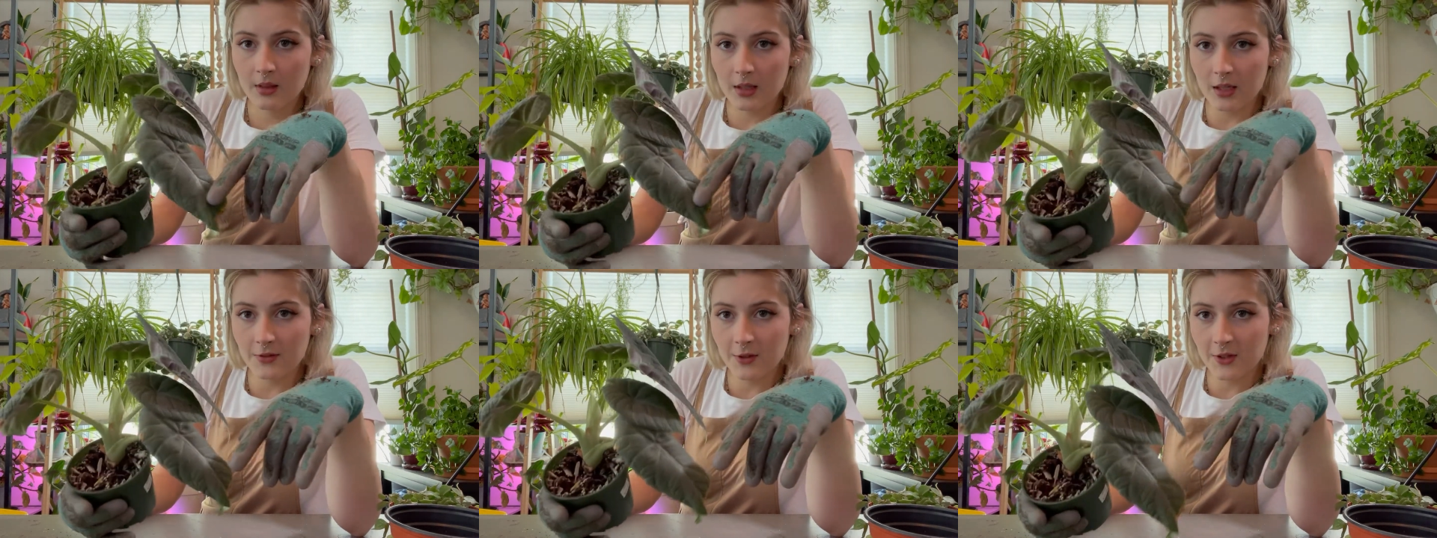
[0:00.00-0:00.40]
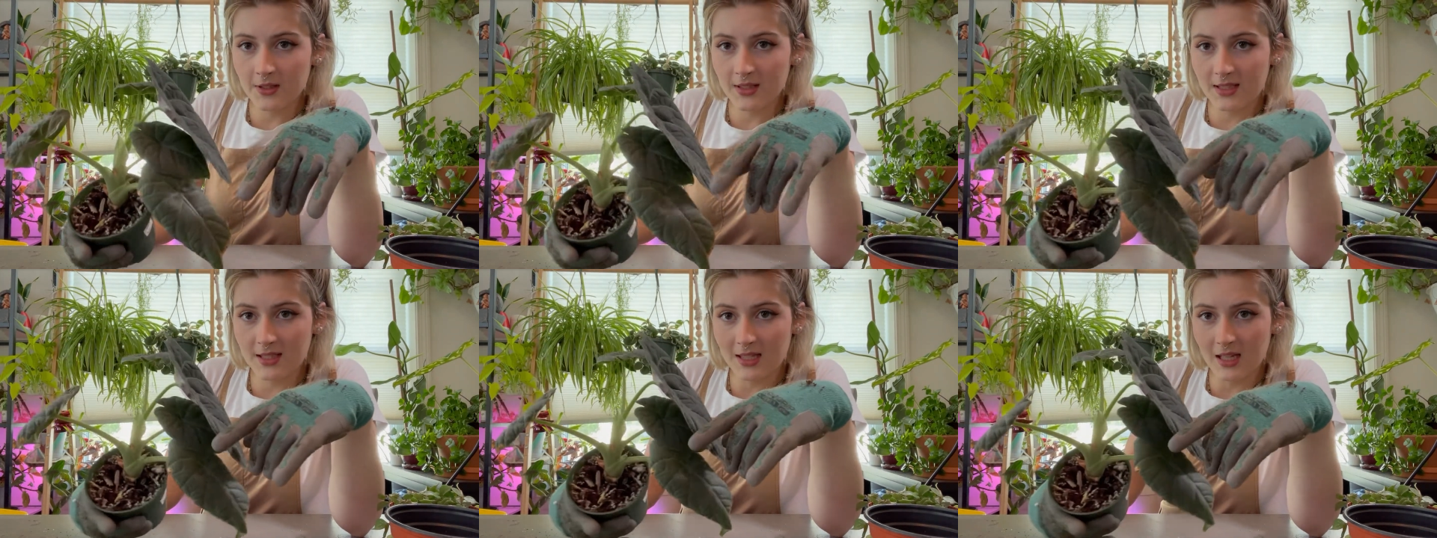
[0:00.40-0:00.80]
If you can
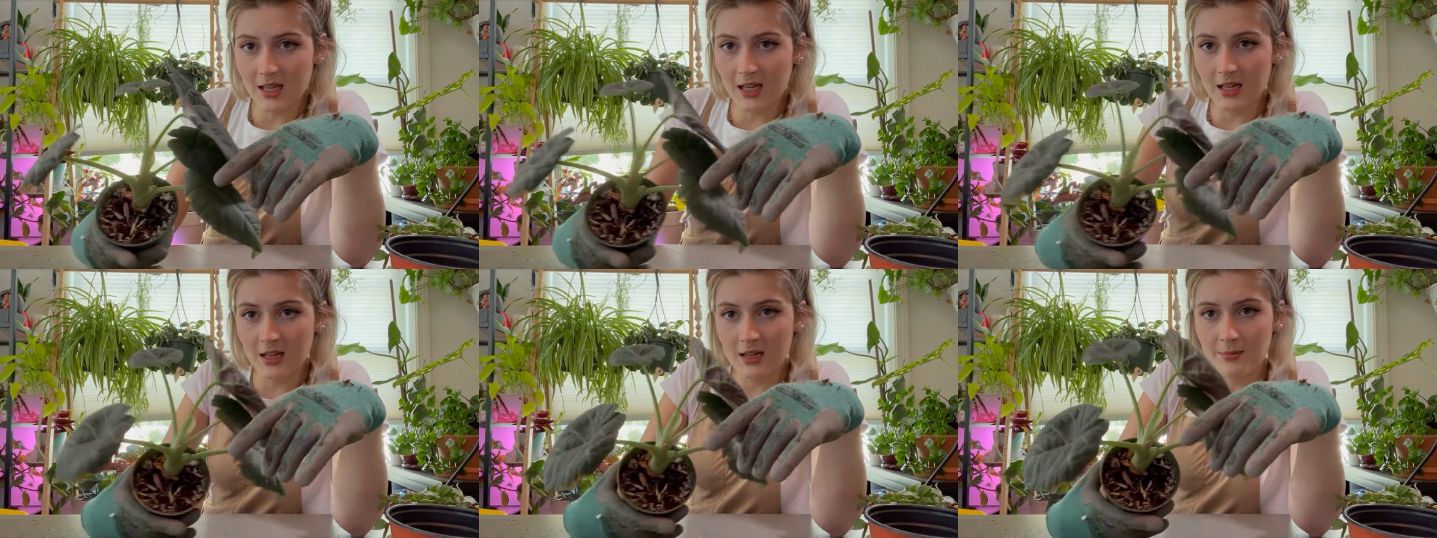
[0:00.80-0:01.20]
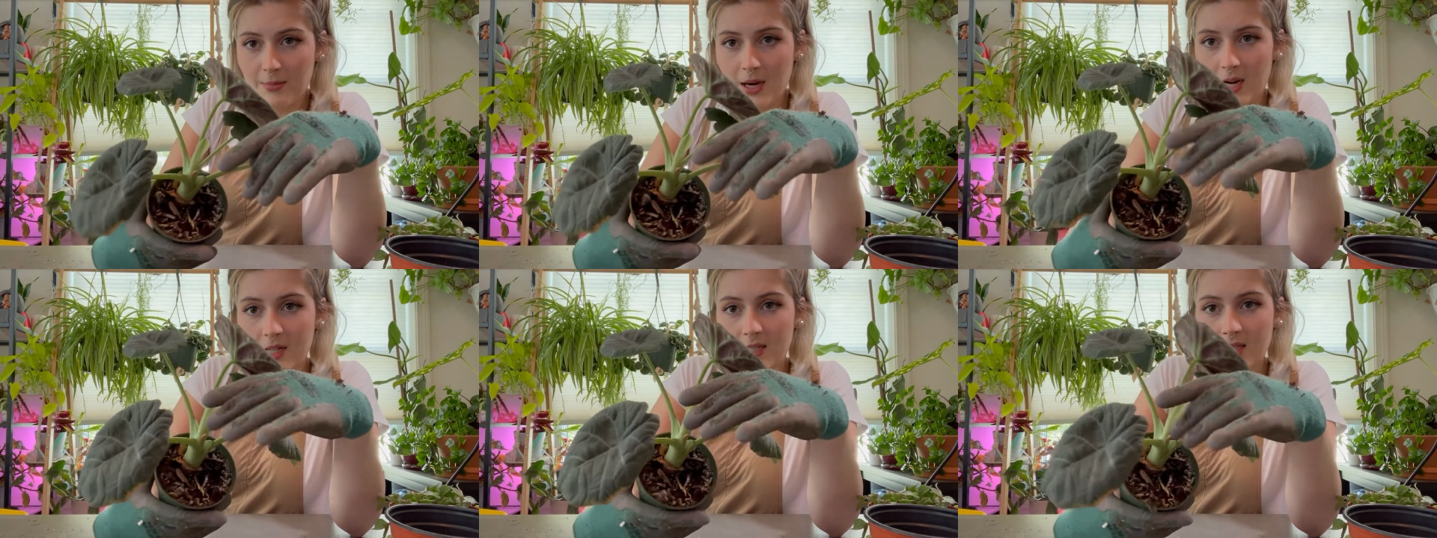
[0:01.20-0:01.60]
see,
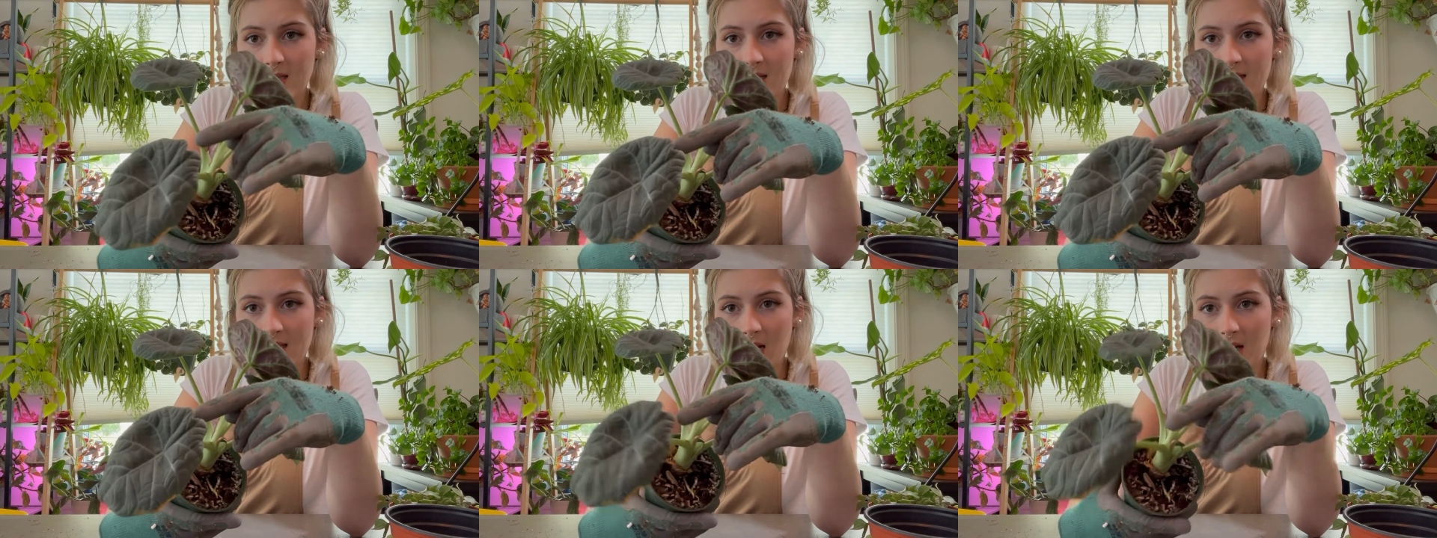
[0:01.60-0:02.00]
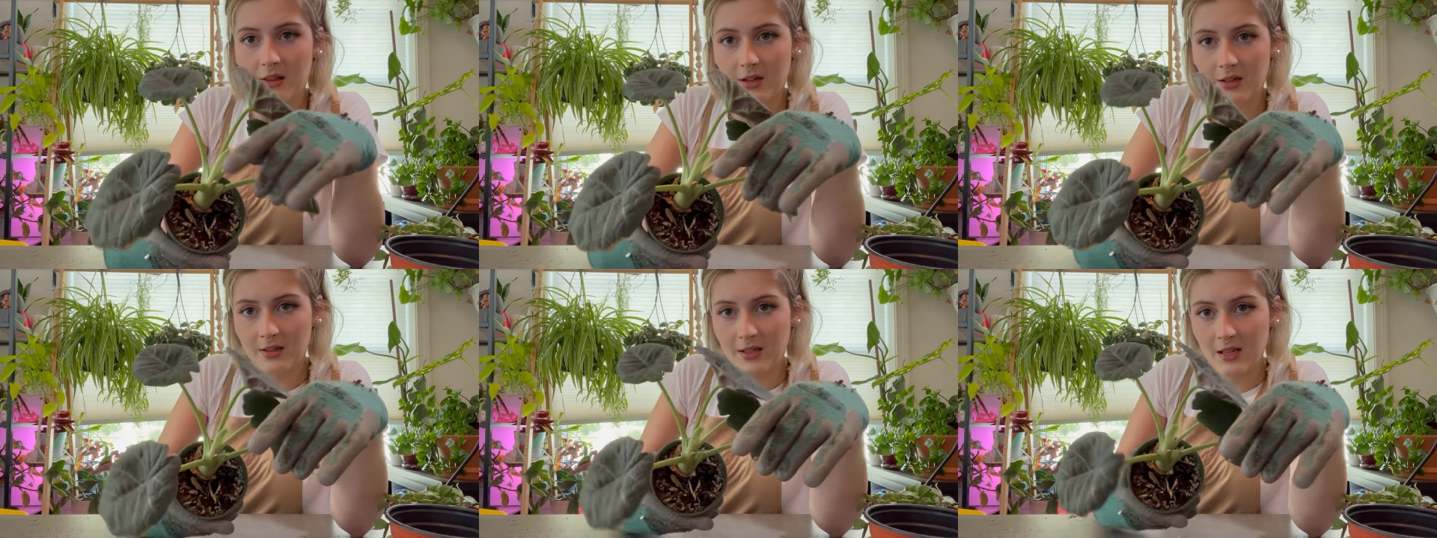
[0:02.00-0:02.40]
compared to these
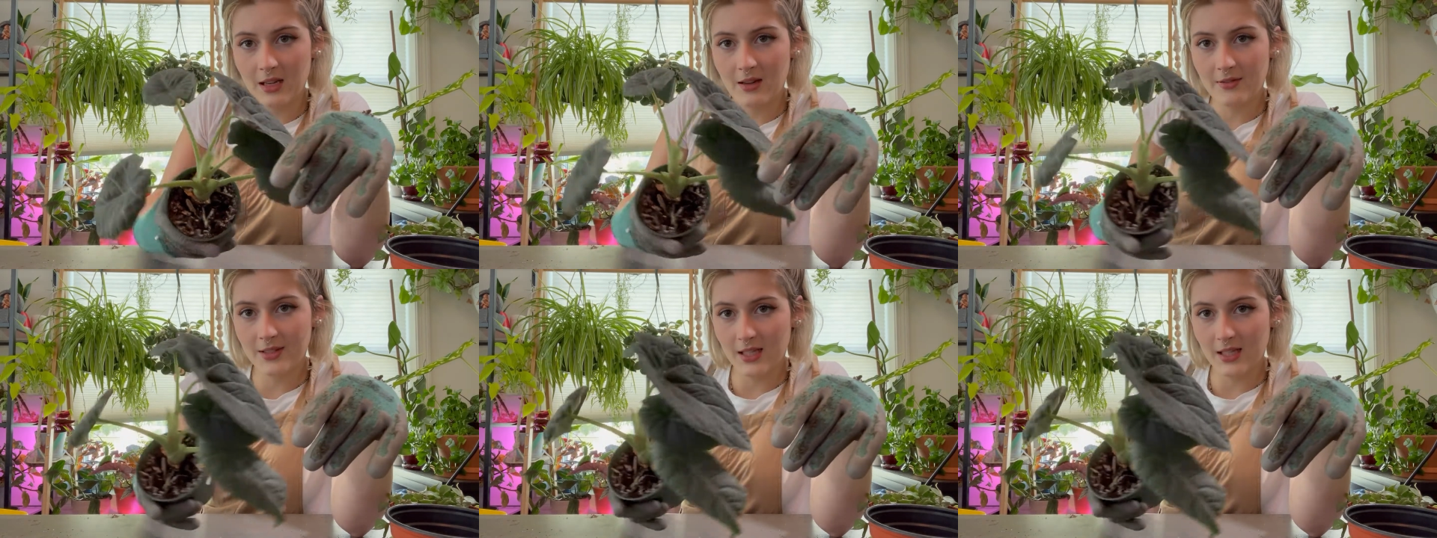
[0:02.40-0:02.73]
other leaves,